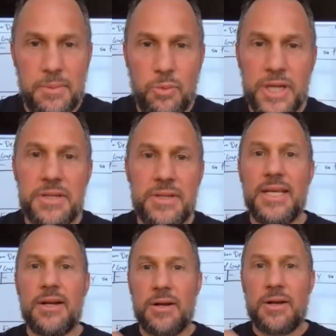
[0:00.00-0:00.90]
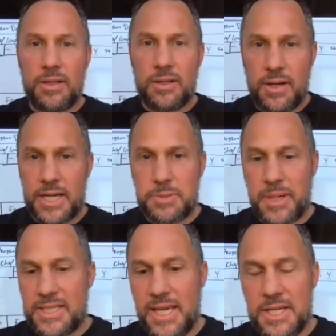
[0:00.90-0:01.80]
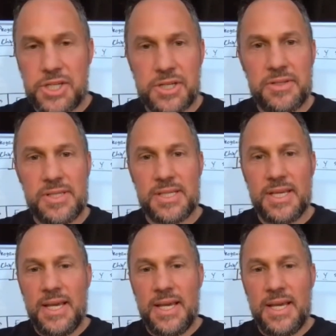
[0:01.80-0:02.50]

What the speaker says: What you need are clear expectations